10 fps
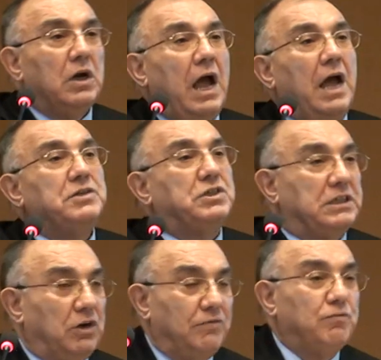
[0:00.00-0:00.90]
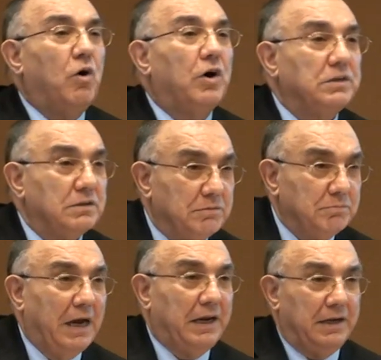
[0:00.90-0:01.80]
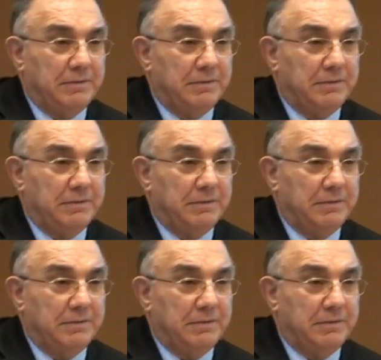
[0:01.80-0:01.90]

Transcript: entry of foreign money.